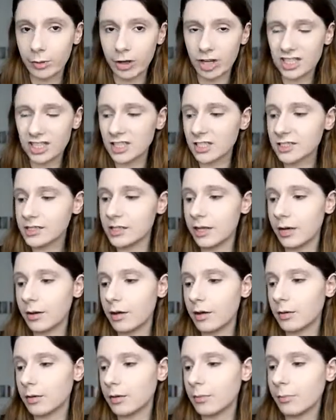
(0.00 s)
product,
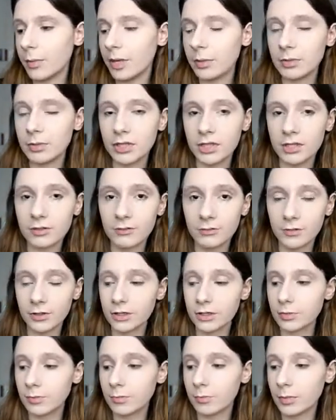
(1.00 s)
the Maybelline
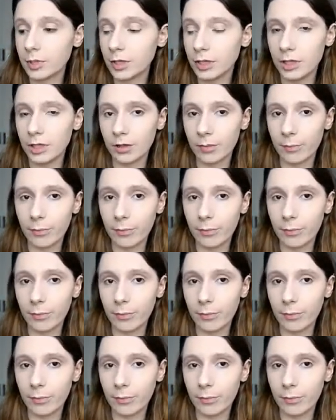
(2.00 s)
Fit Me